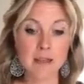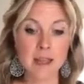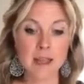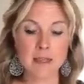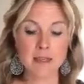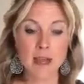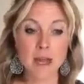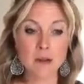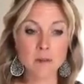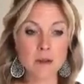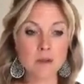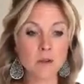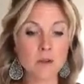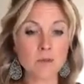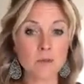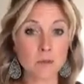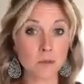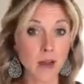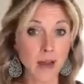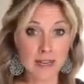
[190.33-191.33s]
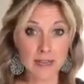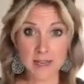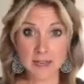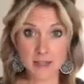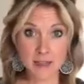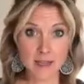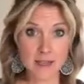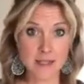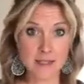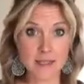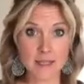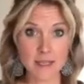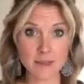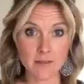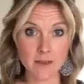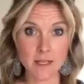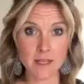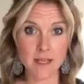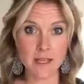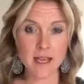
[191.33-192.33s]
Then we move right into
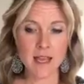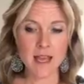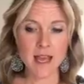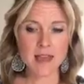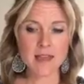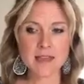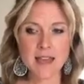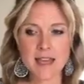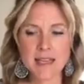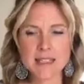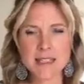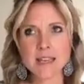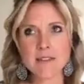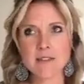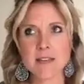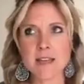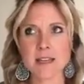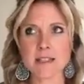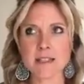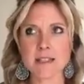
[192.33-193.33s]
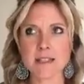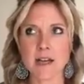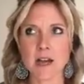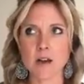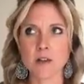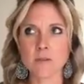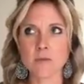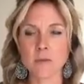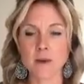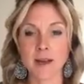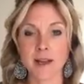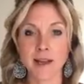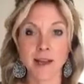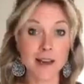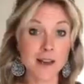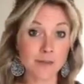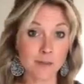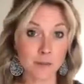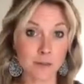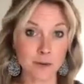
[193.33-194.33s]
Thanksgiving, and Thanksgiving itself, what I
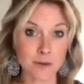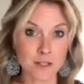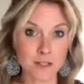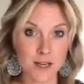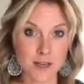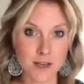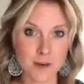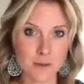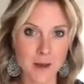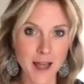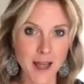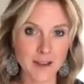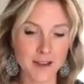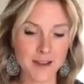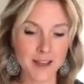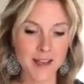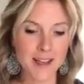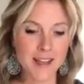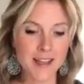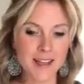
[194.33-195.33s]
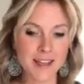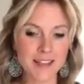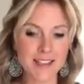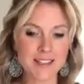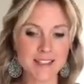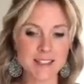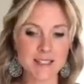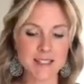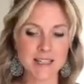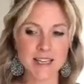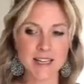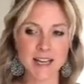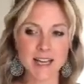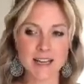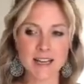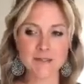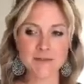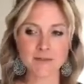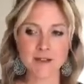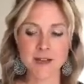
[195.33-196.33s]
kind of appreciate about it is it's
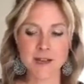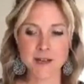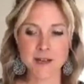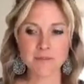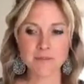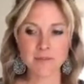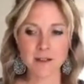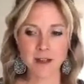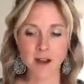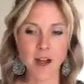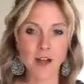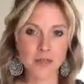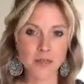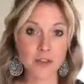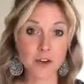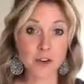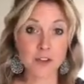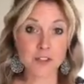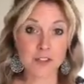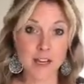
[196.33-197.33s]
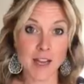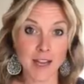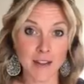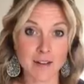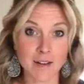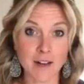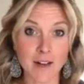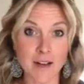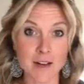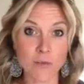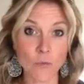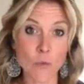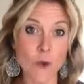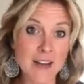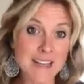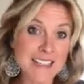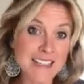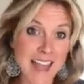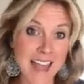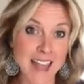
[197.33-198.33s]
kind of on Thursday,
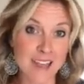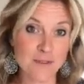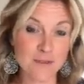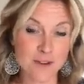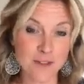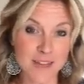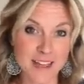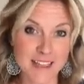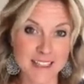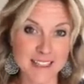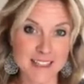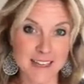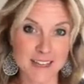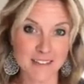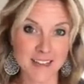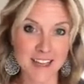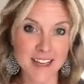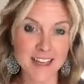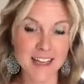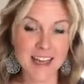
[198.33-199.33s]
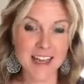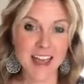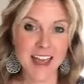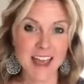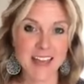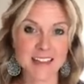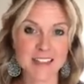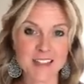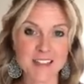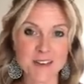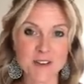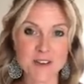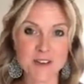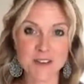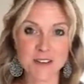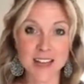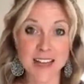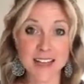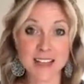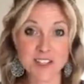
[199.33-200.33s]
one day for Thanksgiving. And so you're
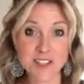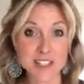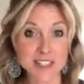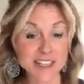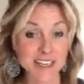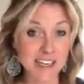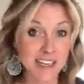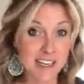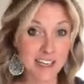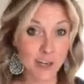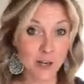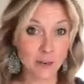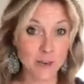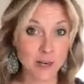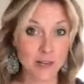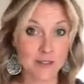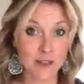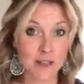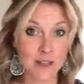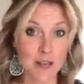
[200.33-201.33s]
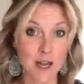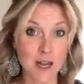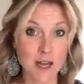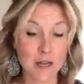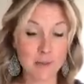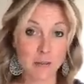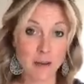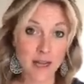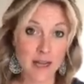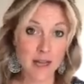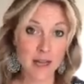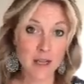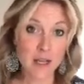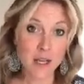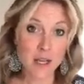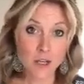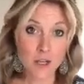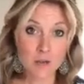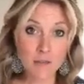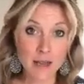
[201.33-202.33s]
not just eating around the clock, but
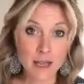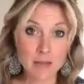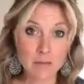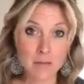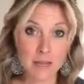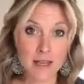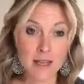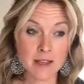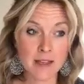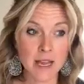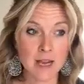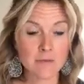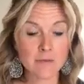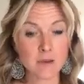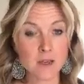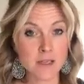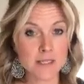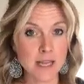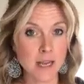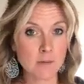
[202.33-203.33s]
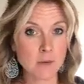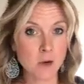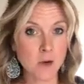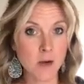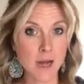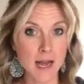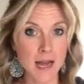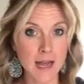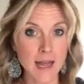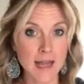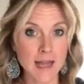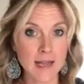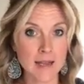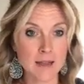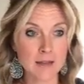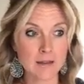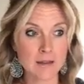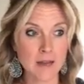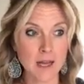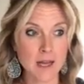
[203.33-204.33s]
you may be, like, for example,
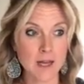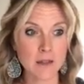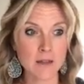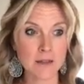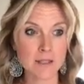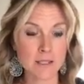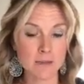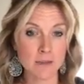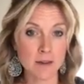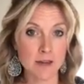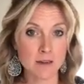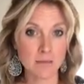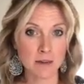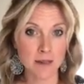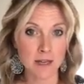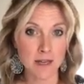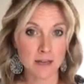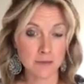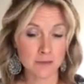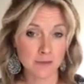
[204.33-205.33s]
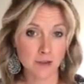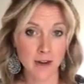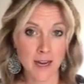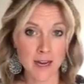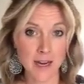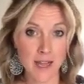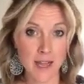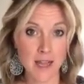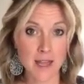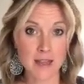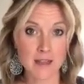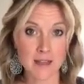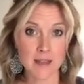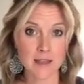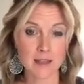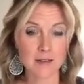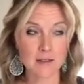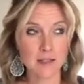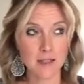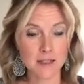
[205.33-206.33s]
I spend Black Friday and
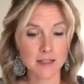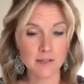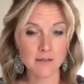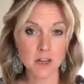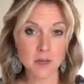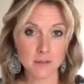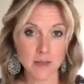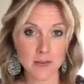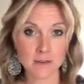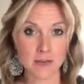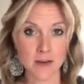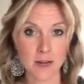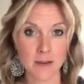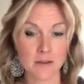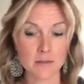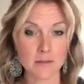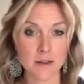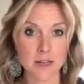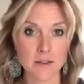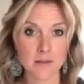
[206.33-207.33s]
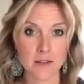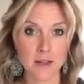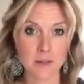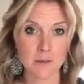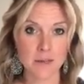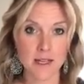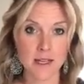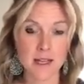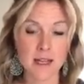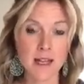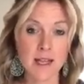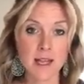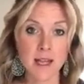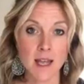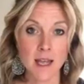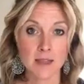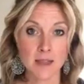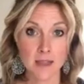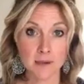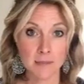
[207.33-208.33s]
Thanksgiving and Black Friday with my family
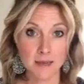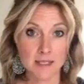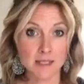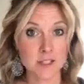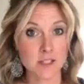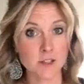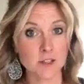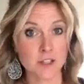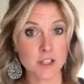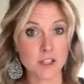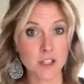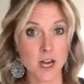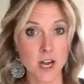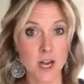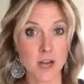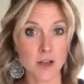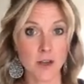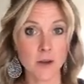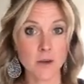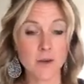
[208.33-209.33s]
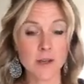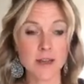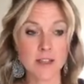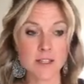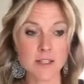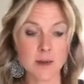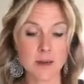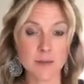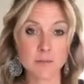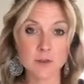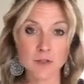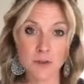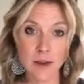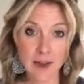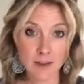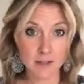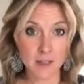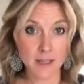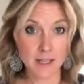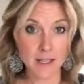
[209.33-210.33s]
and then my sister in Chicago. So I'm
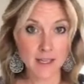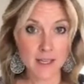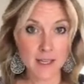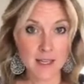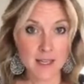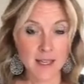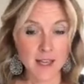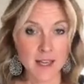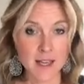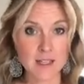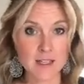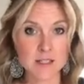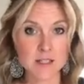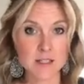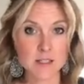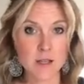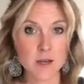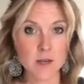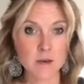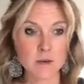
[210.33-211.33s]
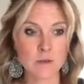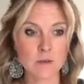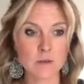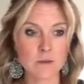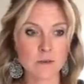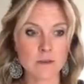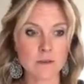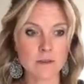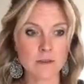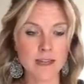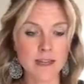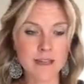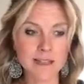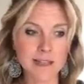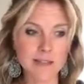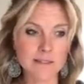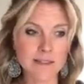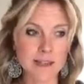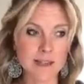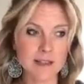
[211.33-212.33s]
traveling. And so
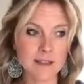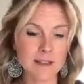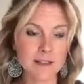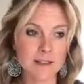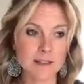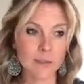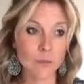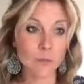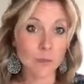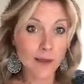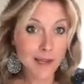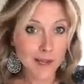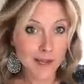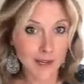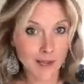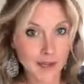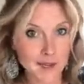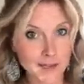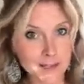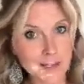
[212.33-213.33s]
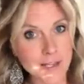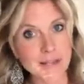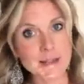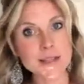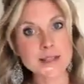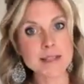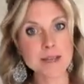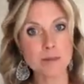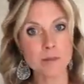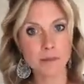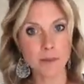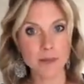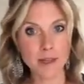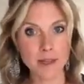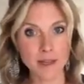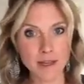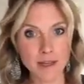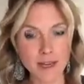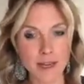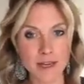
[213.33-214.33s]
Thanksgiving weekend ends up
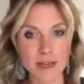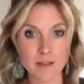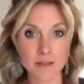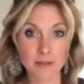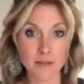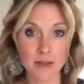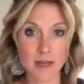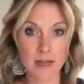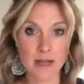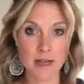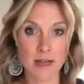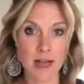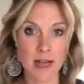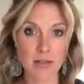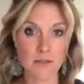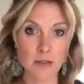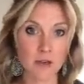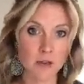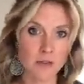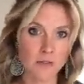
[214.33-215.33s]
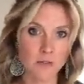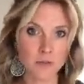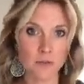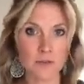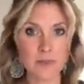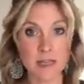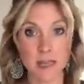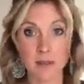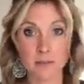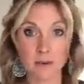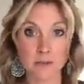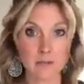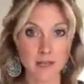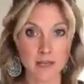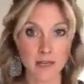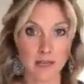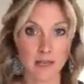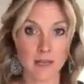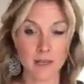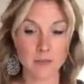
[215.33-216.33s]
being kind of a heavier food type of an
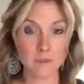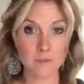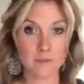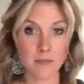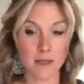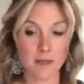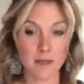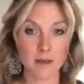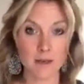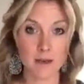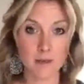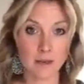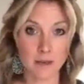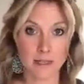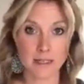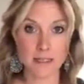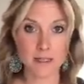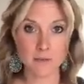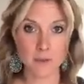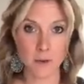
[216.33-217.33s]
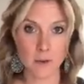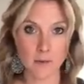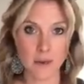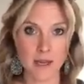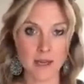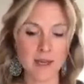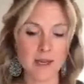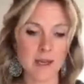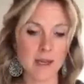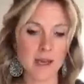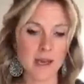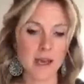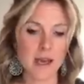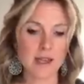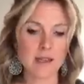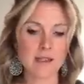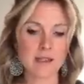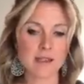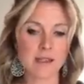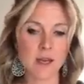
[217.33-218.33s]
item and a place for me.
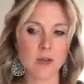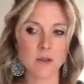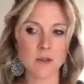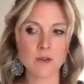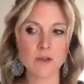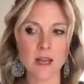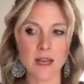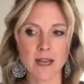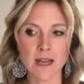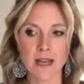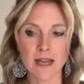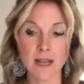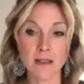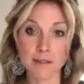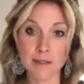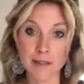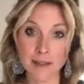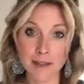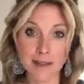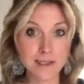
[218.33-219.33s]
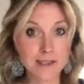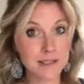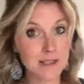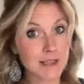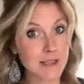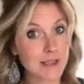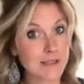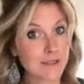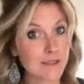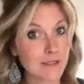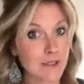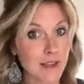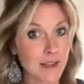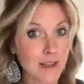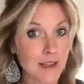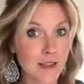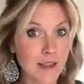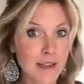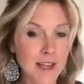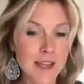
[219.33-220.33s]
And so you kind of have
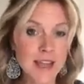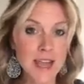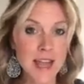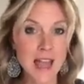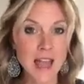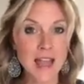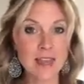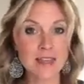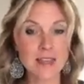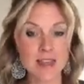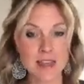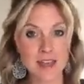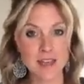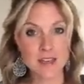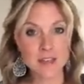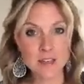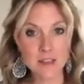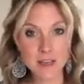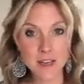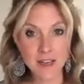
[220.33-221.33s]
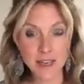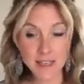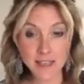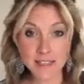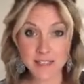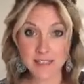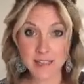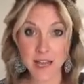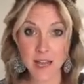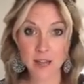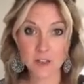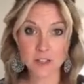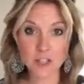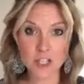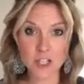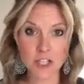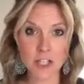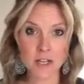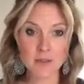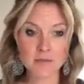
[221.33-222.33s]
Thanksgiving and then you kind of
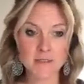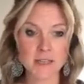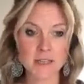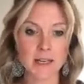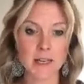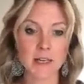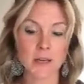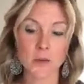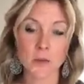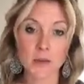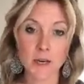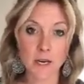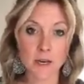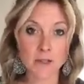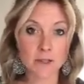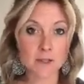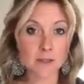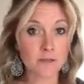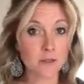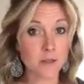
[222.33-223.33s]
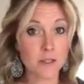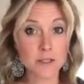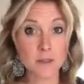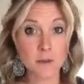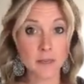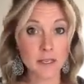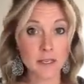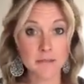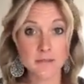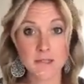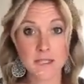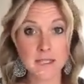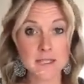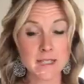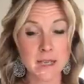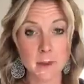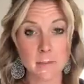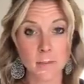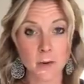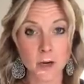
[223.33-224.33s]
downshift, and here we are in the first week of
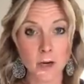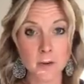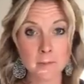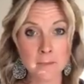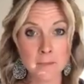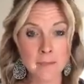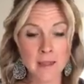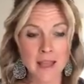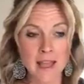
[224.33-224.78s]
December.